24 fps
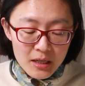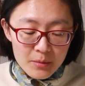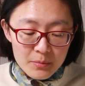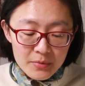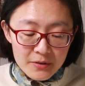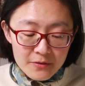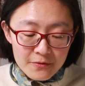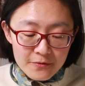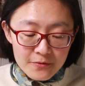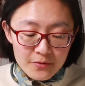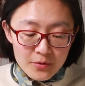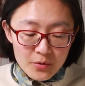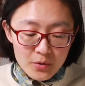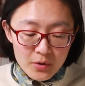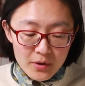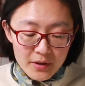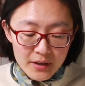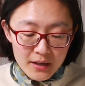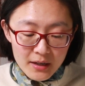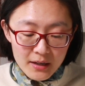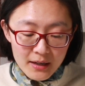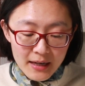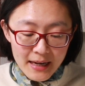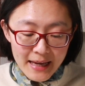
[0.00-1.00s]
before
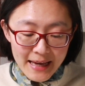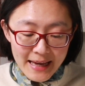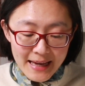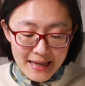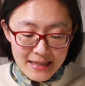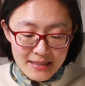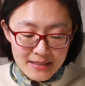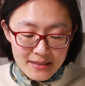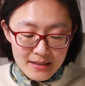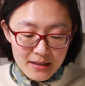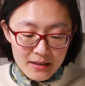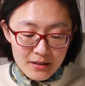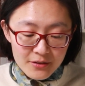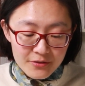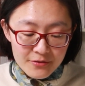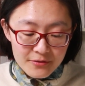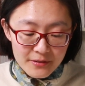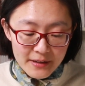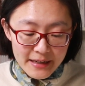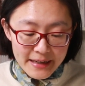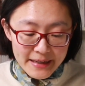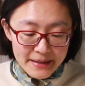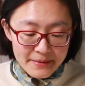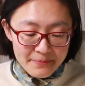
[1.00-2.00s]
their heads are
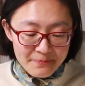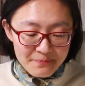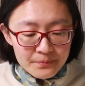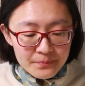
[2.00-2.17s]
grey.